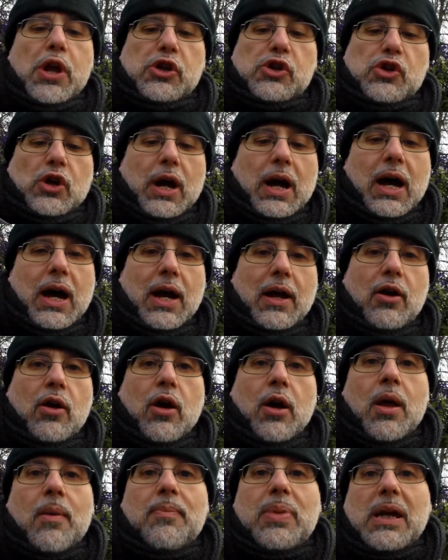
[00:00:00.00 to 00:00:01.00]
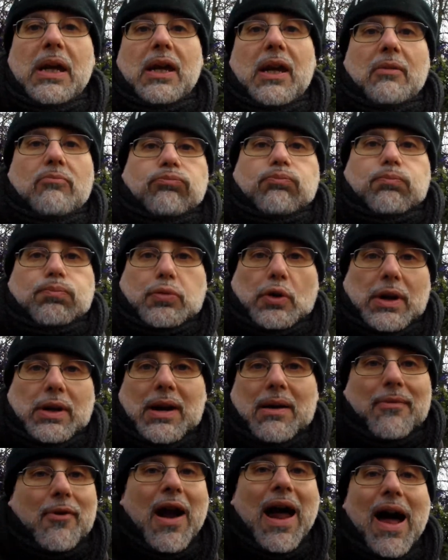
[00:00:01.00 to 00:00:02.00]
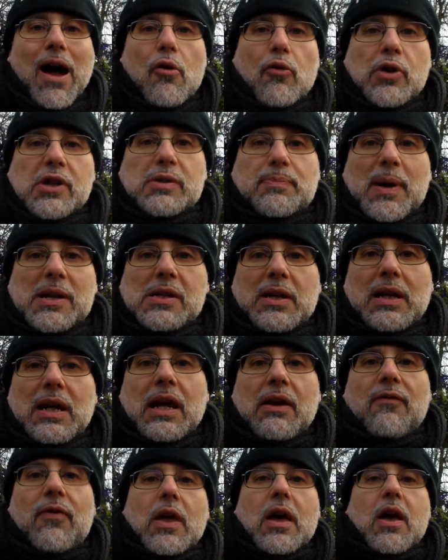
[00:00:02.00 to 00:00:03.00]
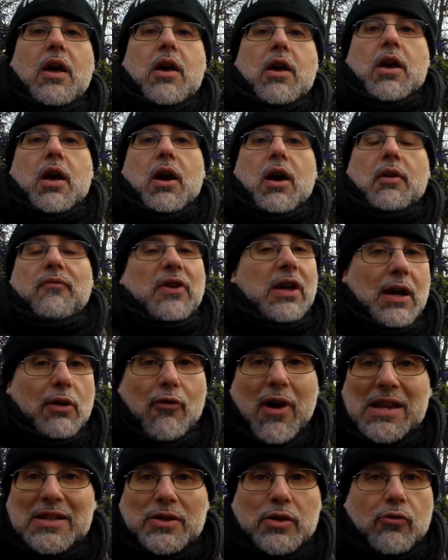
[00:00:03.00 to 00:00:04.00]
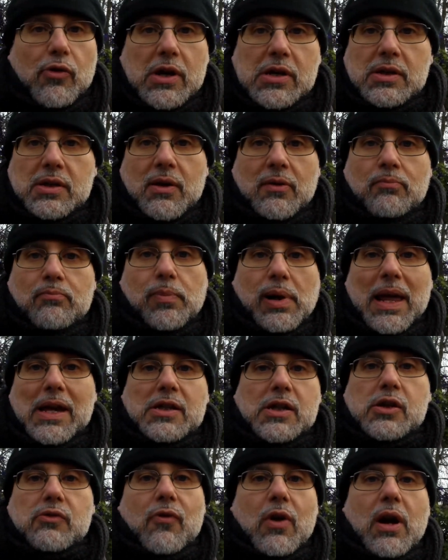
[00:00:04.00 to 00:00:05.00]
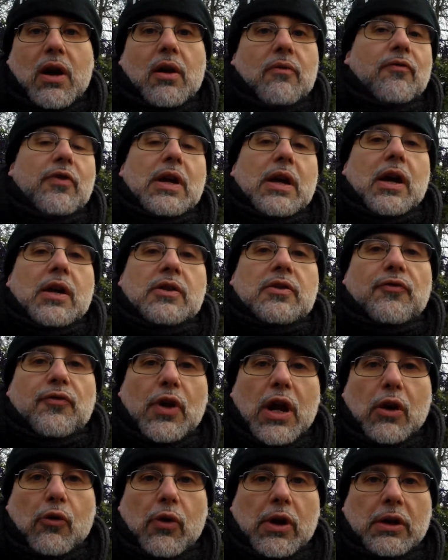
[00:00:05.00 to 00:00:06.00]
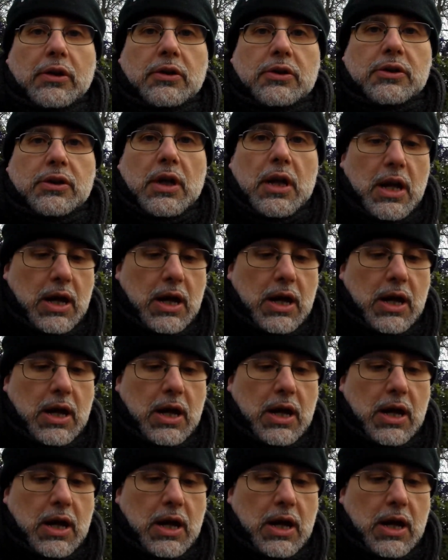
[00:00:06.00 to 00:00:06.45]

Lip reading: Which I'm gonna be putting around, especially vegan restaurants and places where vegans frequent.